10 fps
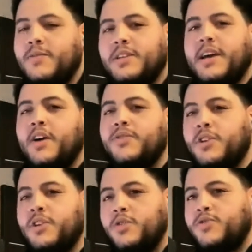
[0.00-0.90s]
I was a
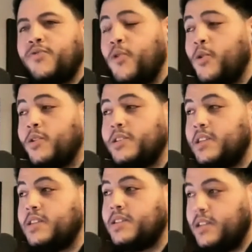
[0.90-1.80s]
health coach for
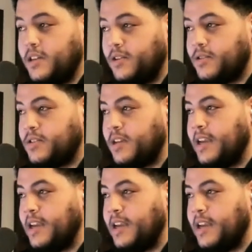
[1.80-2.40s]
6 years,